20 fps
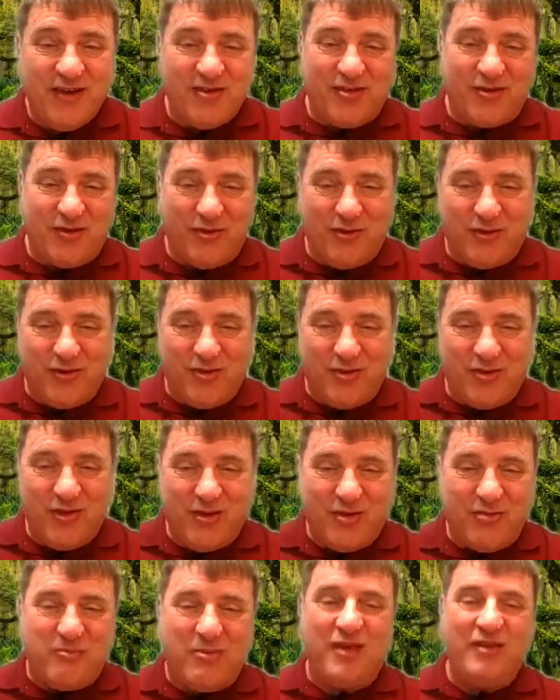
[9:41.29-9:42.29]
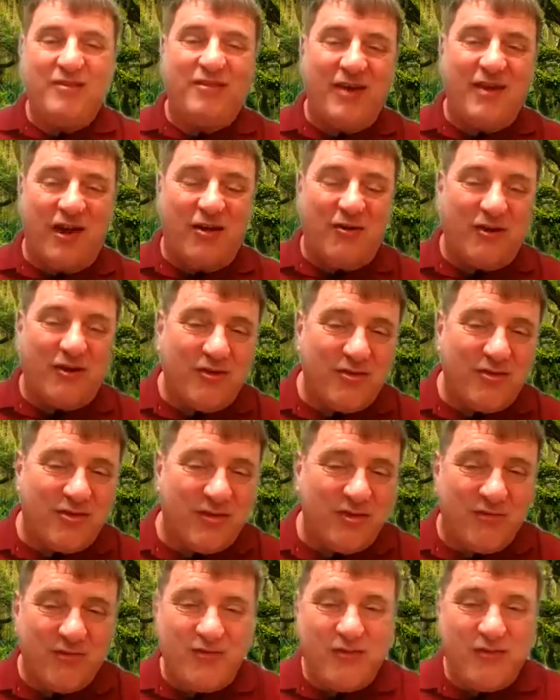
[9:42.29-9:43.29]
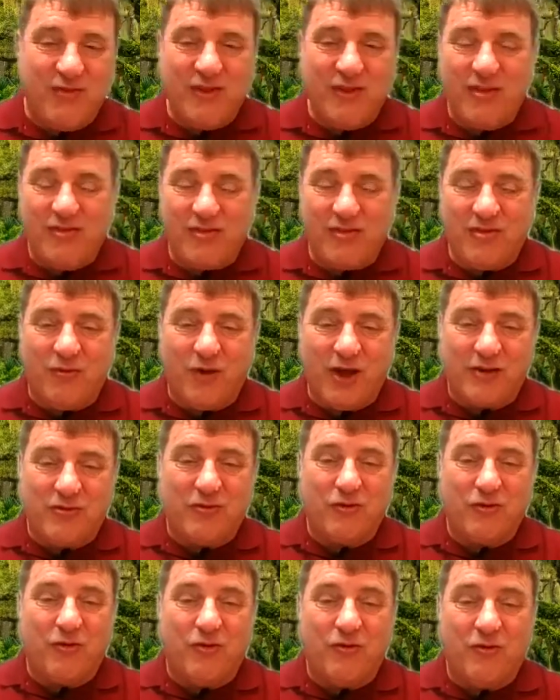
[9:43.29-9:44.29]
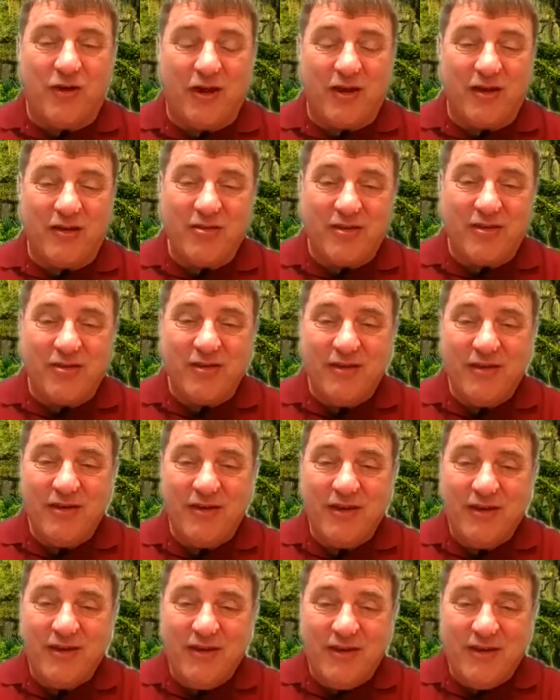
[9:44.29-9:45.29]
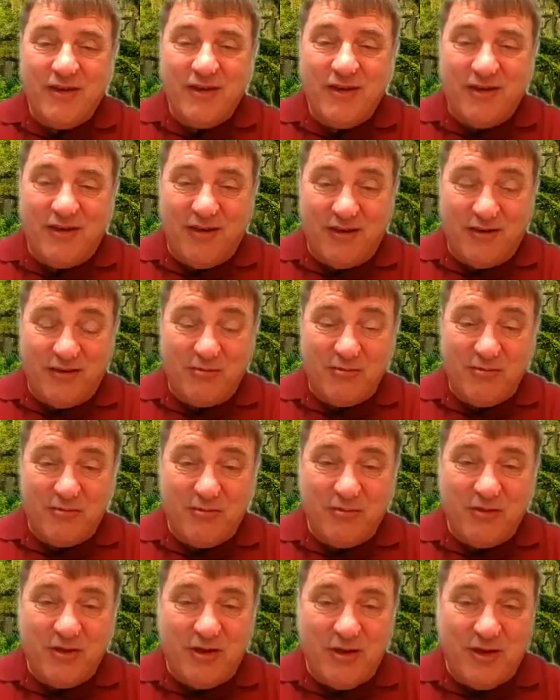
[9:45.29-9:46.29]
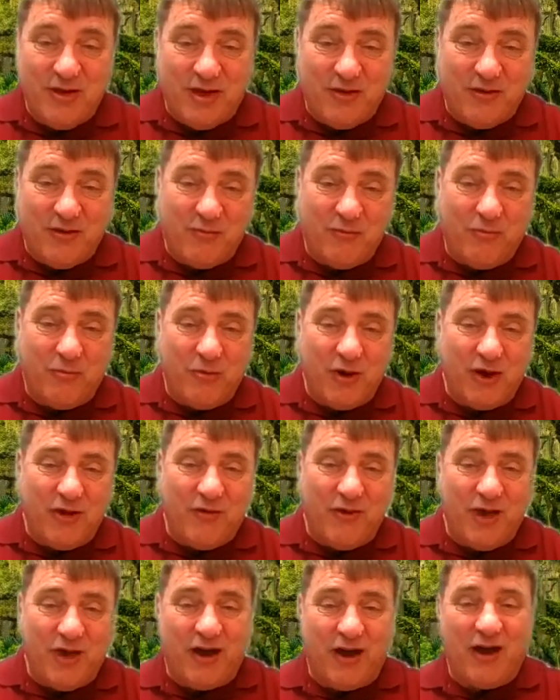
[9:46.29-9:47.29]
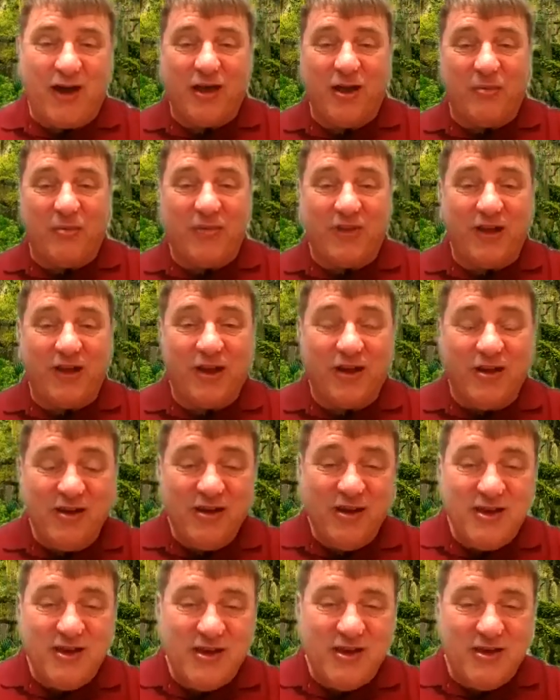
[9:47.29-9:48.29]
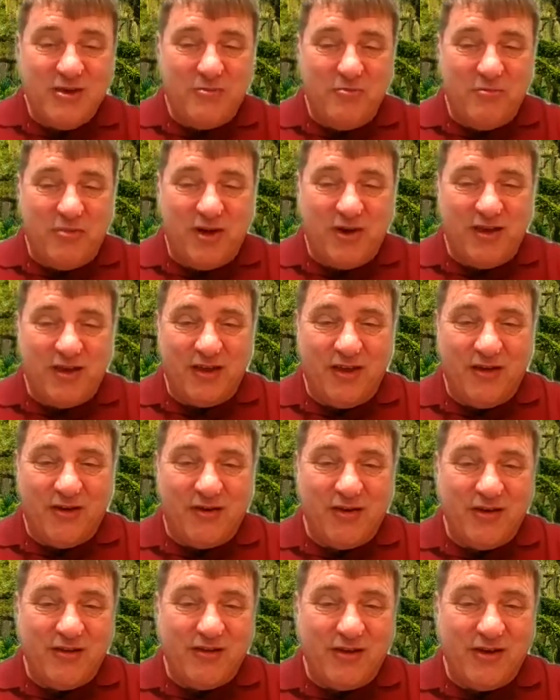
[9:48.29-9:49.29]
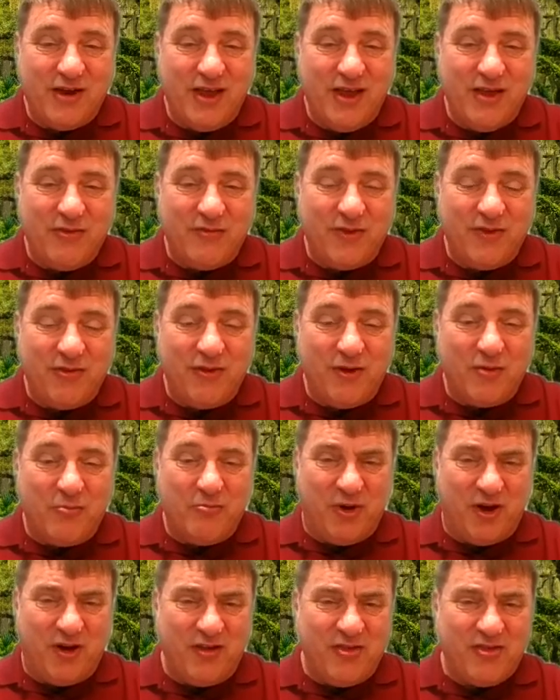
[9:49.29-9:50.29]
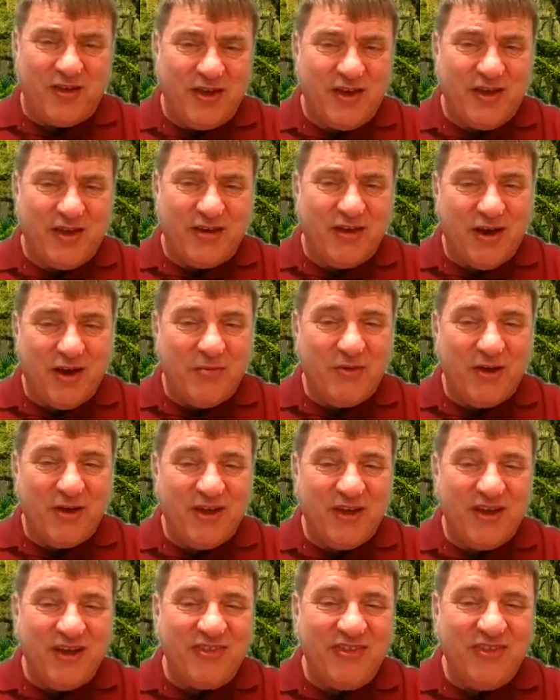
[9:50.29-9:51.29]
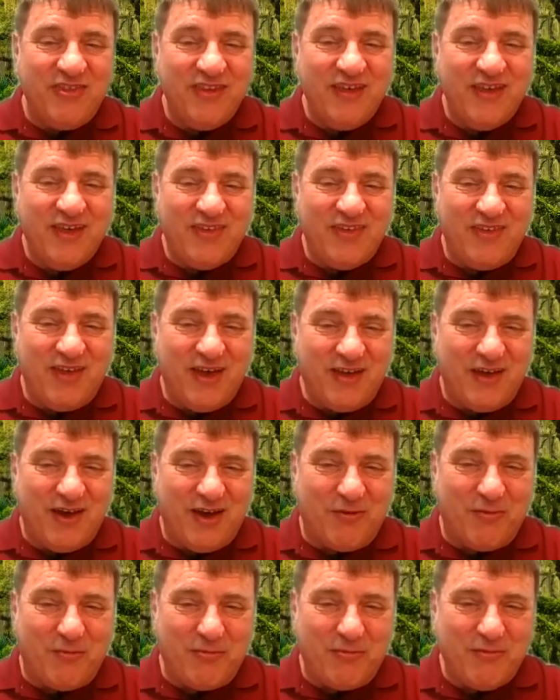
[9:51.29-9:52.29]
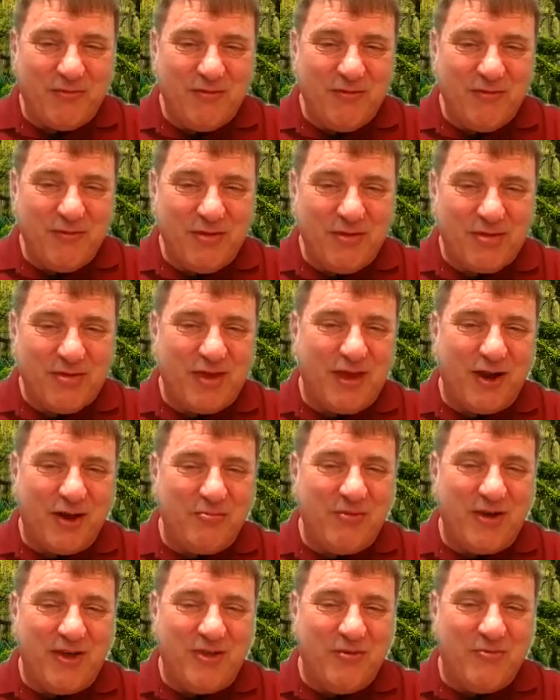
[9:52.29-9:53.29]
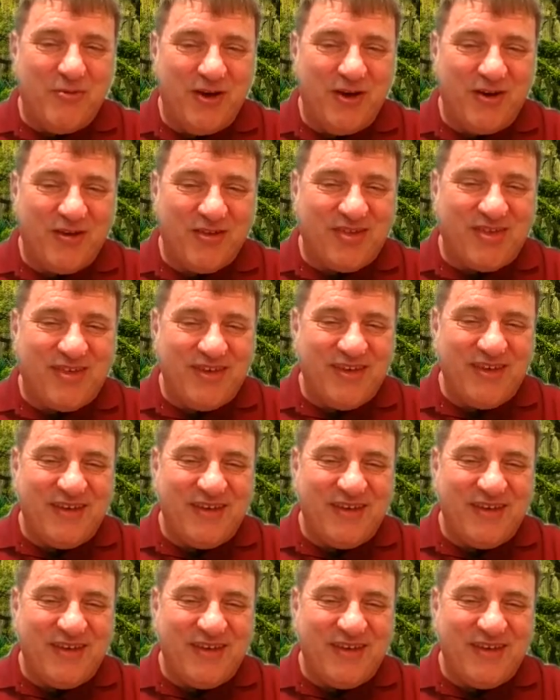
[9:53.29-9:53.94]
So there's these big towers of these electrical lines, uh, really high up there, but you're underneath and they're buzzing and humming, and that kind of scared me the most.